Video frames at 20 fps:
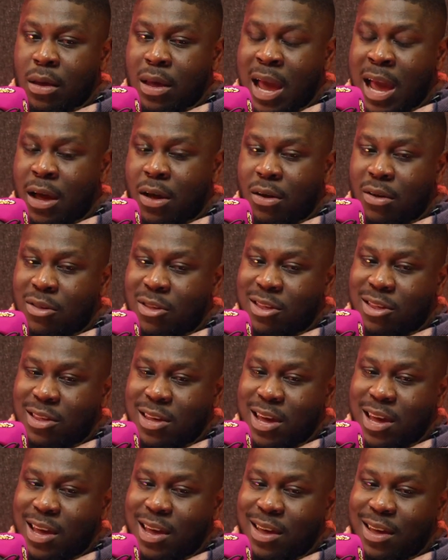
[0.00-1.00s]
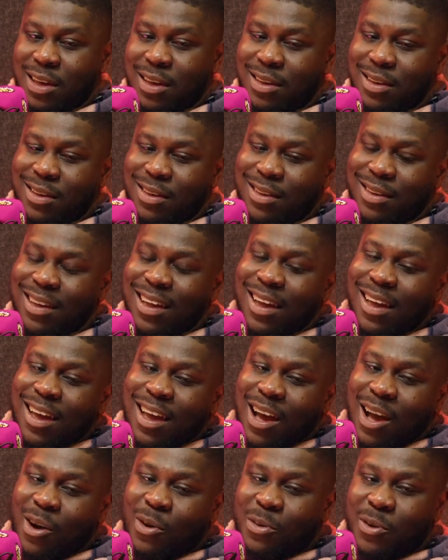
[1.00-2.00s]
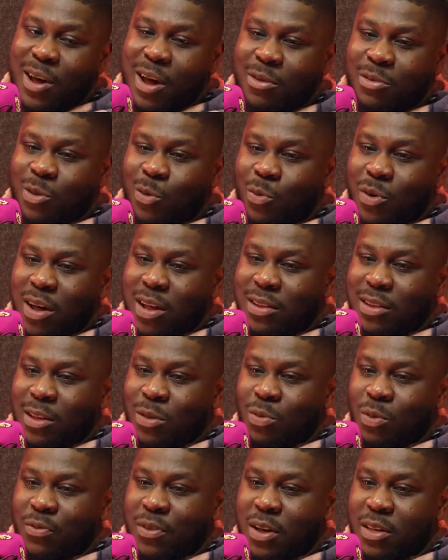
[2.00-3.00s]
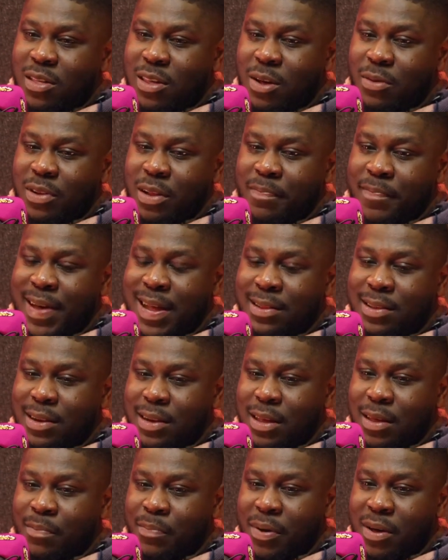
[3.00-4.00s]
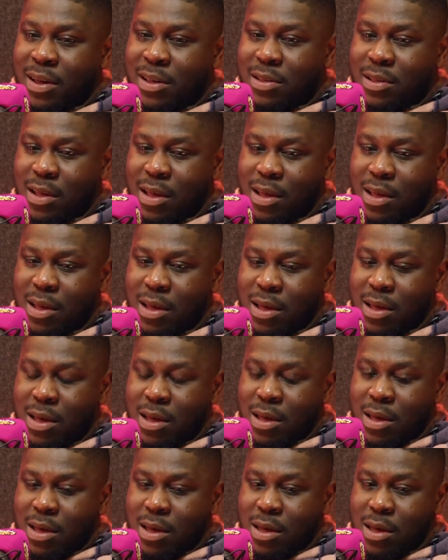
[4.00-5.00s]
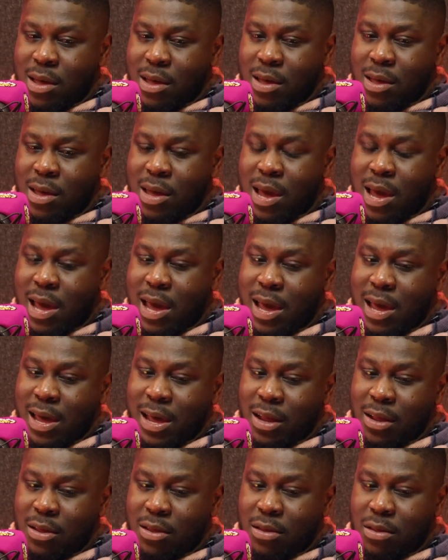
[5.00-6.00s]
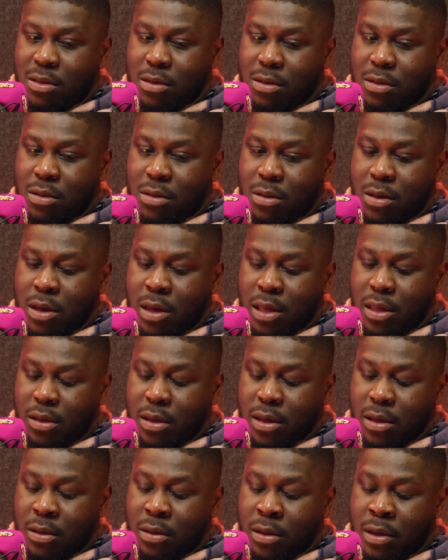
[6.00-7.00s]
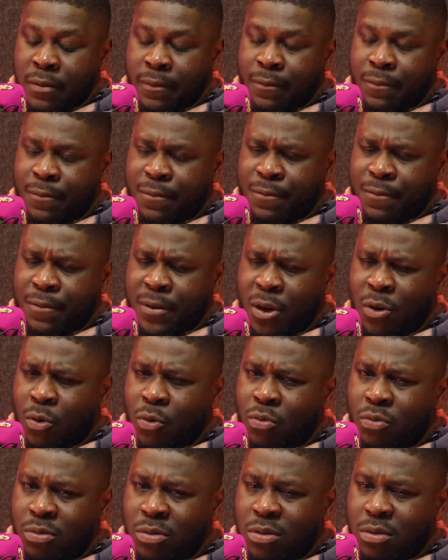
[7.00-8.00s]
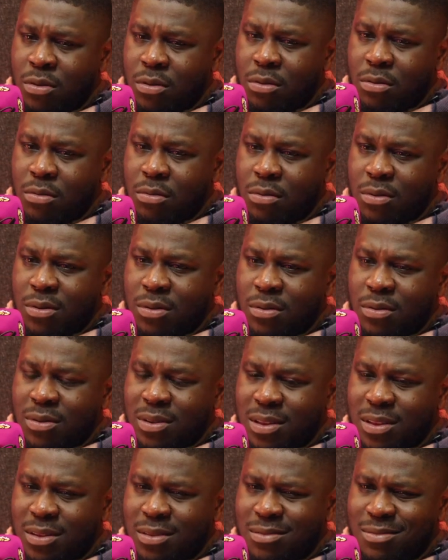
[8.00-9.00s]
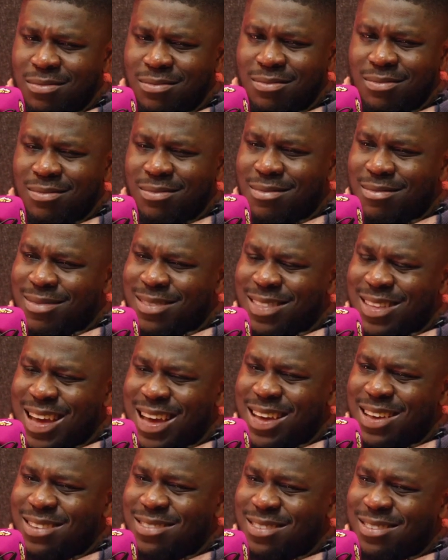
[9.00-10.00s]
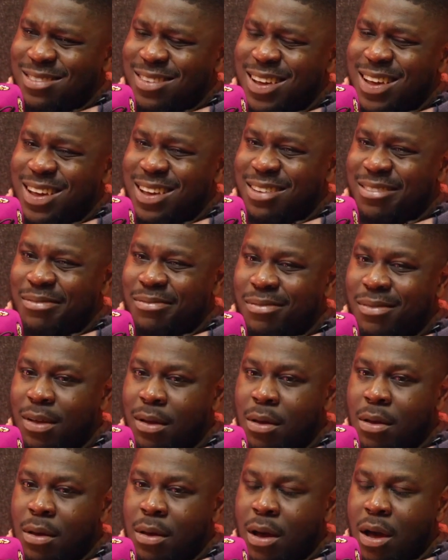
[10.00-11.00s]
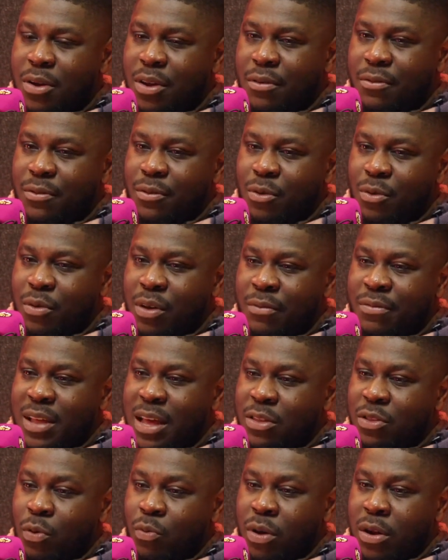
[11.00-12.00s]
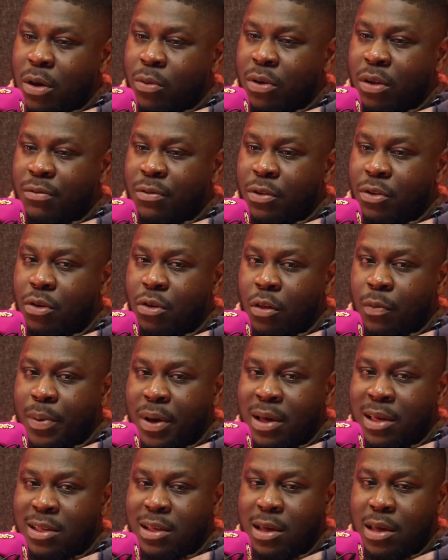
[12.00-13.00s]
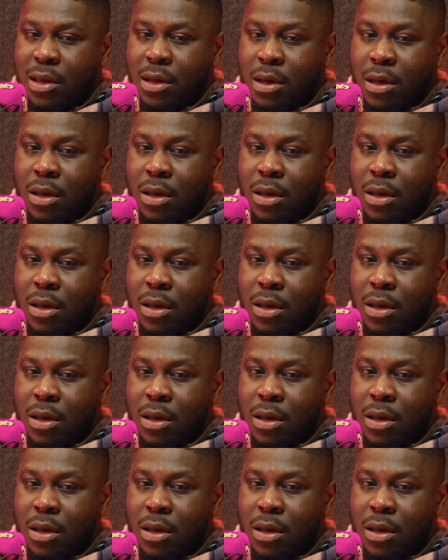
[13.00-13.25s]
I can't say, I don't know how to word this without sounding mad, innit? But it's like, yeah, it feels nice, great. I don't even know if that's the word I would even use, but it's like,